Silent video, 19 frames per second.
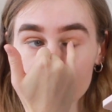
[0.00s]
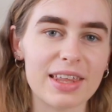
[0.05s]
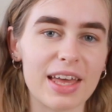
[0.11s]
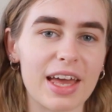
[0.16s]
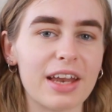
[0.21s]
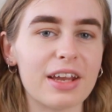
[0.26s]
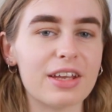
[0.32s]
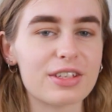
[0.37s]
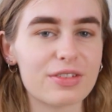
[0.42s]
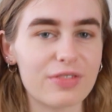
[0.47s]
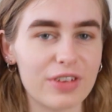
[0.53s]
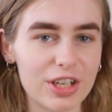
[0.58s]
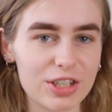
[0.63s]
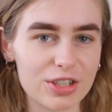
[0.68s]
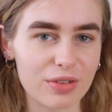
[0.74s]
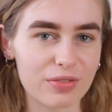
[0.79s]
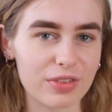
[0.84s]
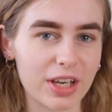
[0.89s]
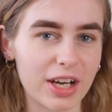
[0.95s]
Then to
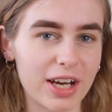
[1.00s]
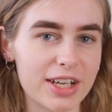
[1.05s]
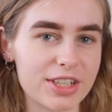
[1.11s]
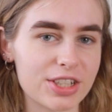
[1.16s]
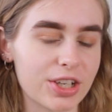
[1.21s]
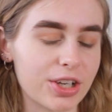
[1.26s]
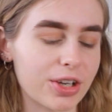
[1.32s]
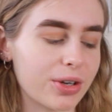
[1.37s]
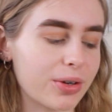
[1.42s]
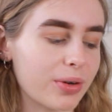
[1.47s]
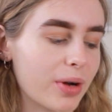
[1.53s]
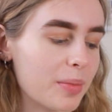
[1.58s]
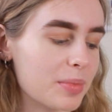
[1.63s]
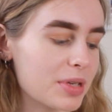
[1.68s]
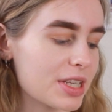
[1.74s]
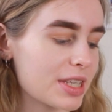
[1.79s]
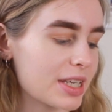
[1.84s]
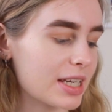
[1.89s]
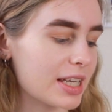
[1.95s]
finish off the eyeshadow,
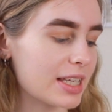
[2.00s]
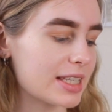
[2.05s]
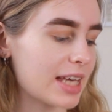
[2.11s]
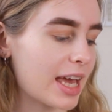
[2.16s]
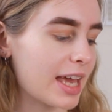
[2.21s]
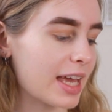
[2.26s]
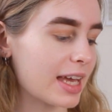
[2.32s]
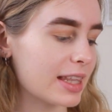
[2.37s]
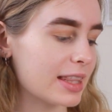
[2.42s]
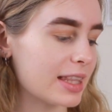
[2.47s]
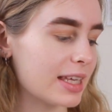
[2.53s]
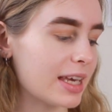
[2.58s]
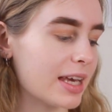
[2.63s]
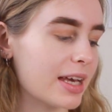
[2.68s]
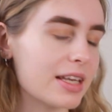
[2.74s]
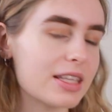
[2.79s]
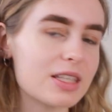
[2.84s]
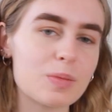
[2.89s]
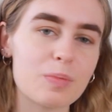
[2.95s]
I'm just going to take
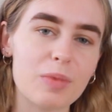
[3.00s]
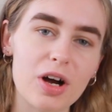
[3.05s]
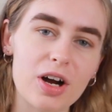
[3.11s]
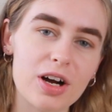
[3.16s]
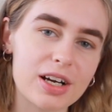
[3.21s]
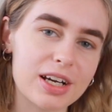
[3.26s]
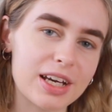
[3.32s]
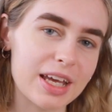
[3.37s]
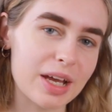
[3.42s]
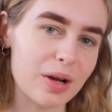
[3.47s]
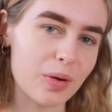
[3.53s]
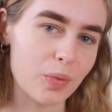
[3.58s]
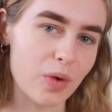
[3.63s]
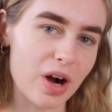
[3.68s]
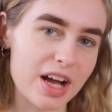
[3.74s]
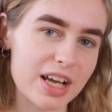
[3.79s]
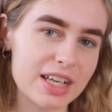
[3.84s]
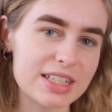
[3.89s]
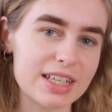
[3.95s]
the sparkly
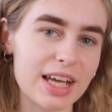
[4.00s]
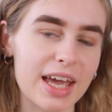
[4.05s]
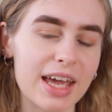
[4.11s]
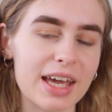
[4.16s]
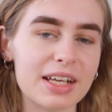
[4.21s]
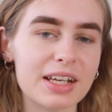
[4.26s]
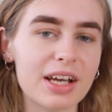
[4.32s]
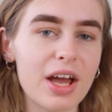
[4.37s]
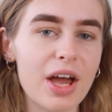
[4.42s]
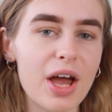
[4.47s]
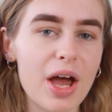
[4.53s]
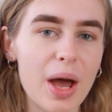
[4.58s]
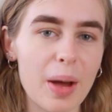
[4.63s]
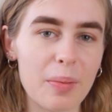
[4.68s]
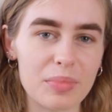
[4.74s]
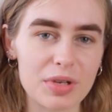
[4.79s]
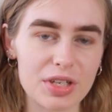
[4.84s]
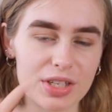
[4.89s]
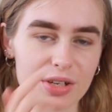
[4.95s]
white shade
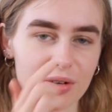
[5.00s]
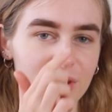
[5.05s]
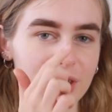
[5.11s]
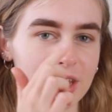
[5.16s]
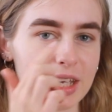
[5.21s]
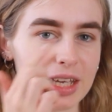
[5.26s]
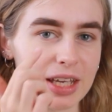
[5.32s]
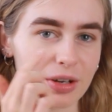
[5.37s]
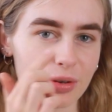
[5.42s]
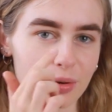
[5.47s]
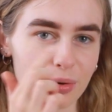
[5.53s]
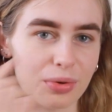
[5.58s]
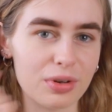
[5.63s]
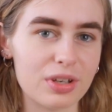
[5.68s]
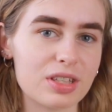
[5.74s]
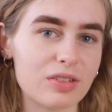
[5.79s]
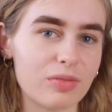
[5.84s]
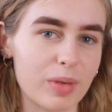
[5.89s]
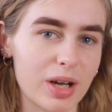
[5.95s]
and put it on the inner
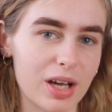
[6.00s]
corners of